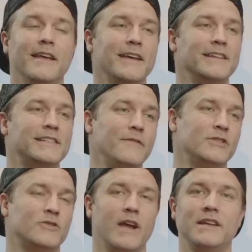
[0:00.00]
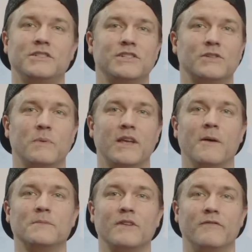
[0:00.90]
Stephen Strange just
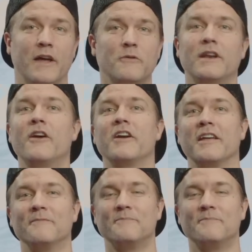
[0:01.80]
becomes a veterinarian.